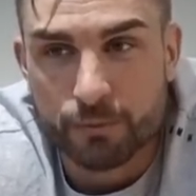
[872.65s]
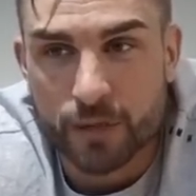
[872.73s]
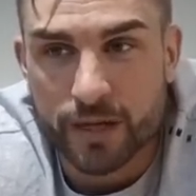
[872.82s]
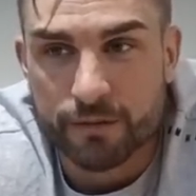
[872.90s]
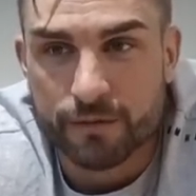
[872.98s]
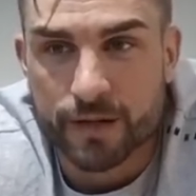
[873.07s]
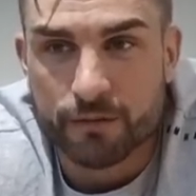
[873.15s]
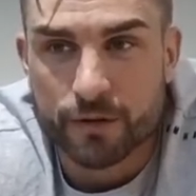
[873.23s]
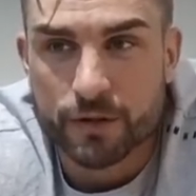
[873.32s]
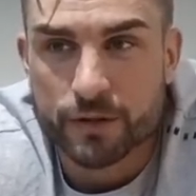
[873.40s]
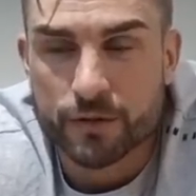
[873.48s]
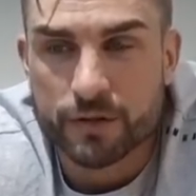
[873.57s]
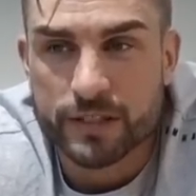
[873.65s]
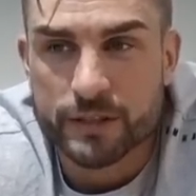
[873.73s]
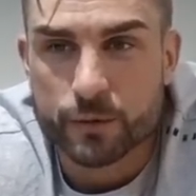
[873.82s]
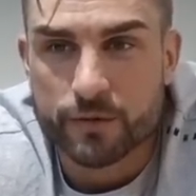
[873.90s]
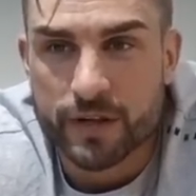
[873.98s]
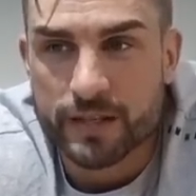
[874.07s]
but I've learned over the
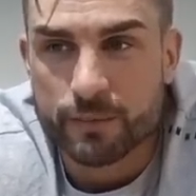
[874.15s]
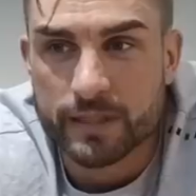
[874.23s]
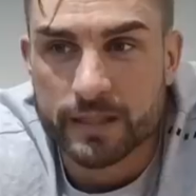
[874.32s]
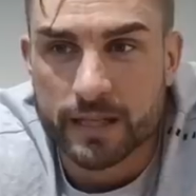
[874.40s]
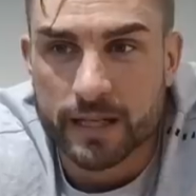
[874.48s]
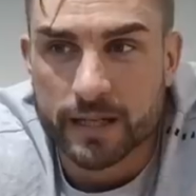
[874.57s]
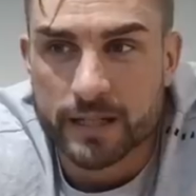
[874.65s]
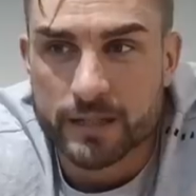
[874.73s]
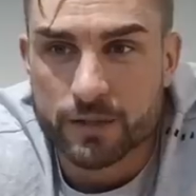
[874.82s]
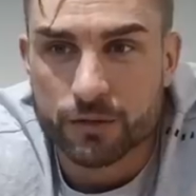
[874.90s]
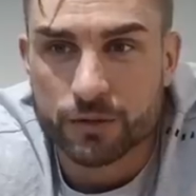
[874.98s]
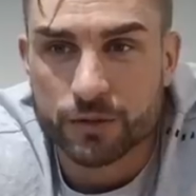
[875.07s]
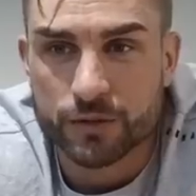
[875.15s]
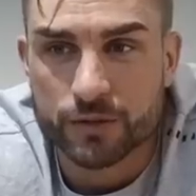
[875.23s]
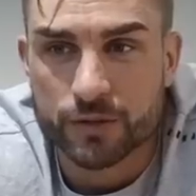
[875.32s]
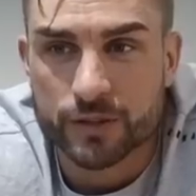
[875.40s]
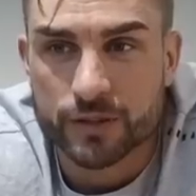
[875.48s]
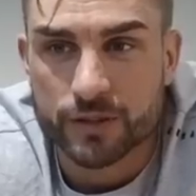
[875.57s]
years with Amy that as long as
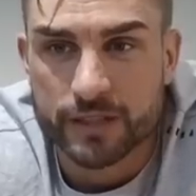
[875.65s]
you